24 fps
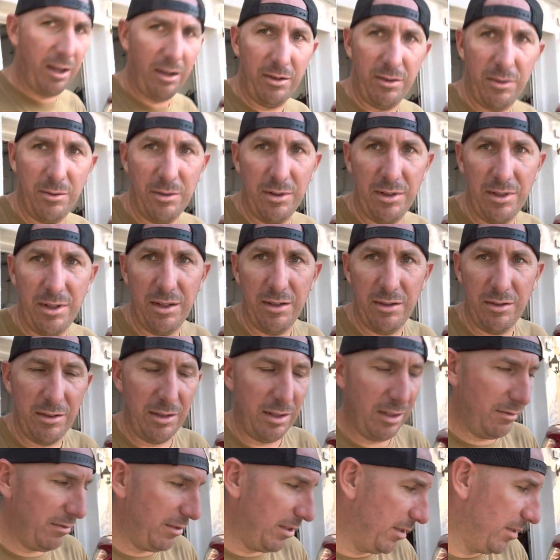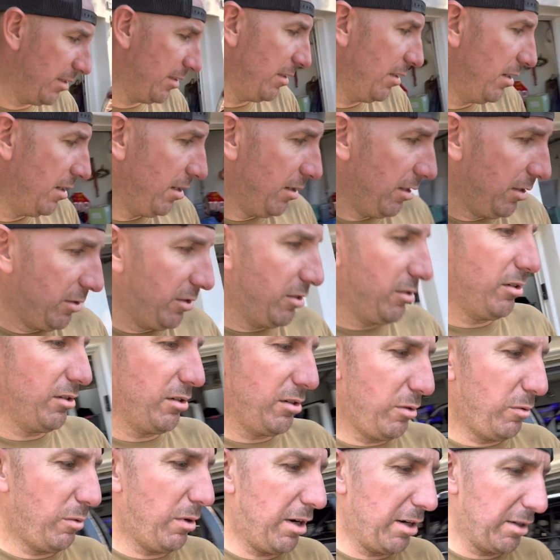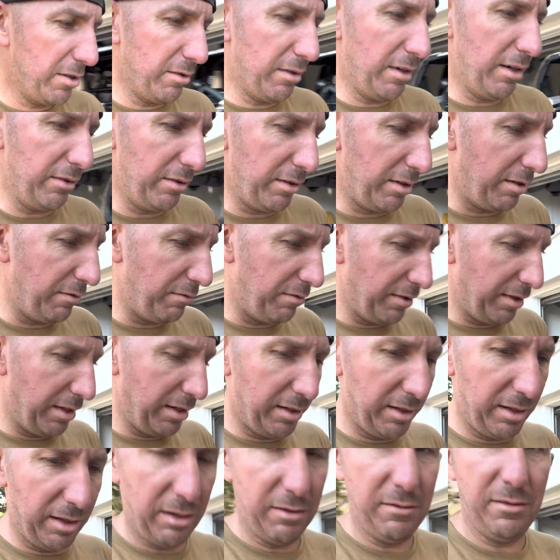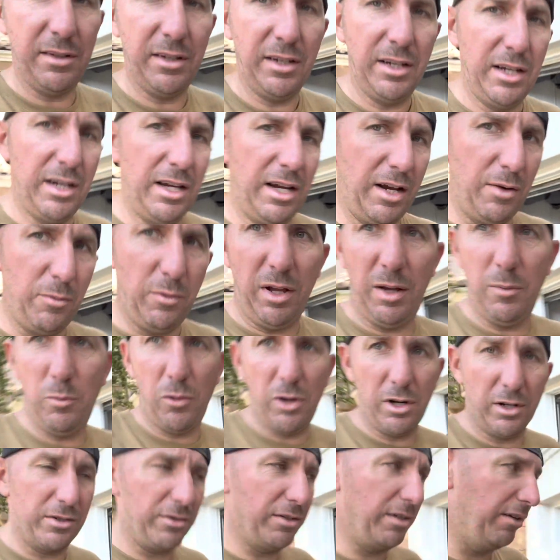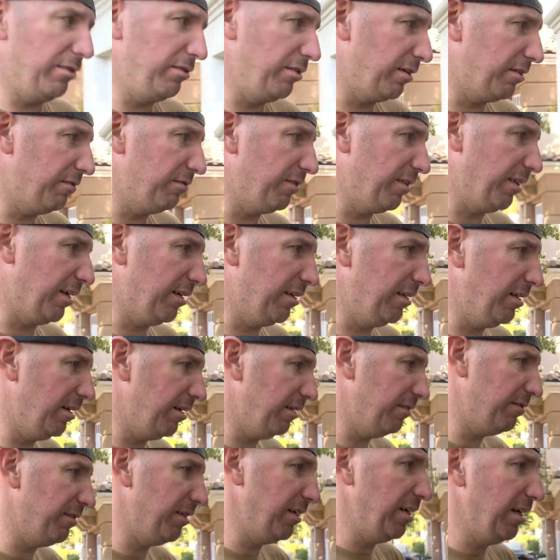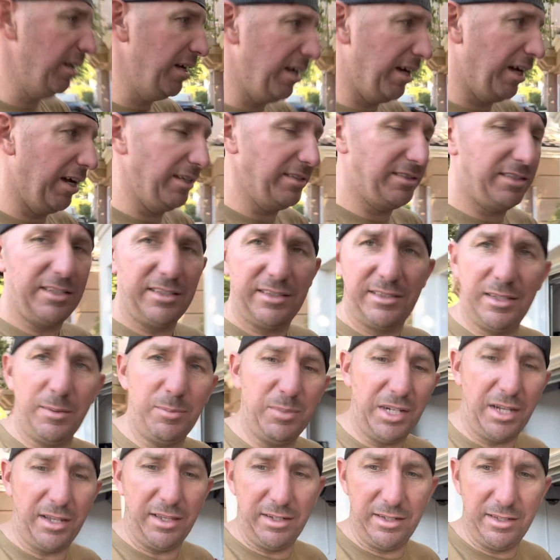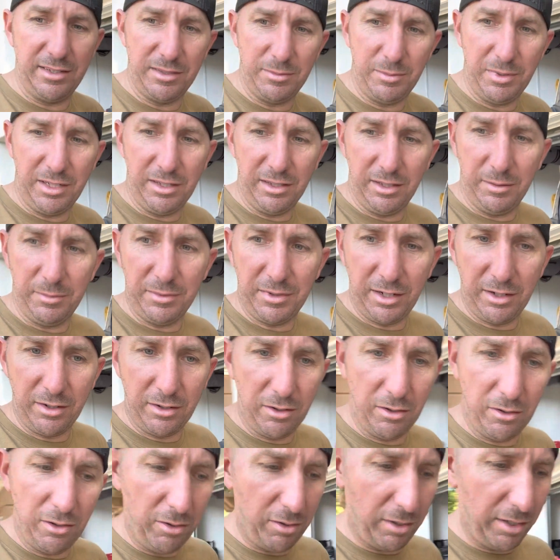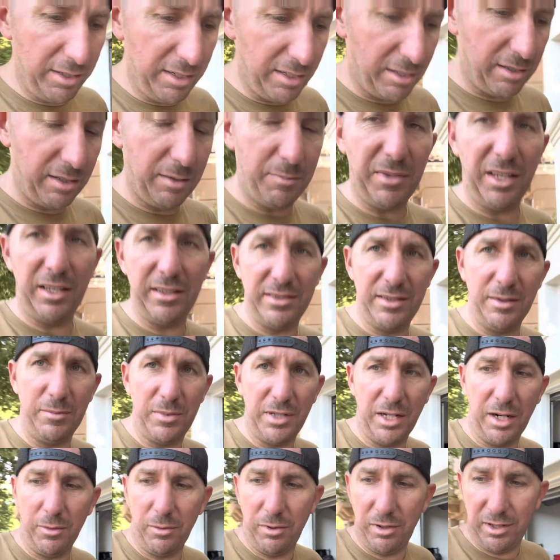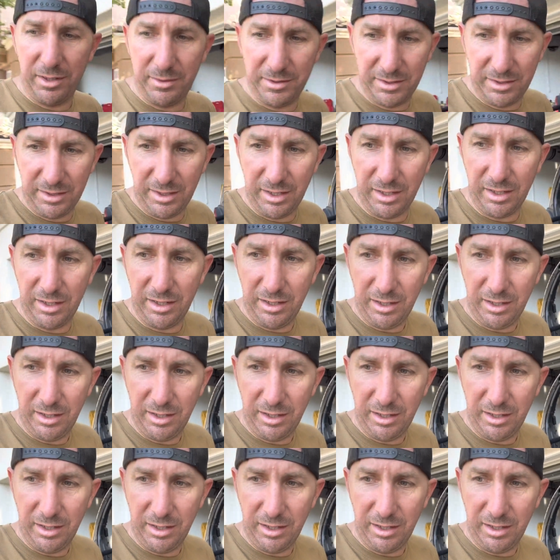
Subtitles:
don't know where the other glove is. So I'll go walk around looking for that glove. And while I'm walking around looking for that glove, I see a zip tie that needs to be clipped. And I go, oh, I need to clip that zip tie while I see it.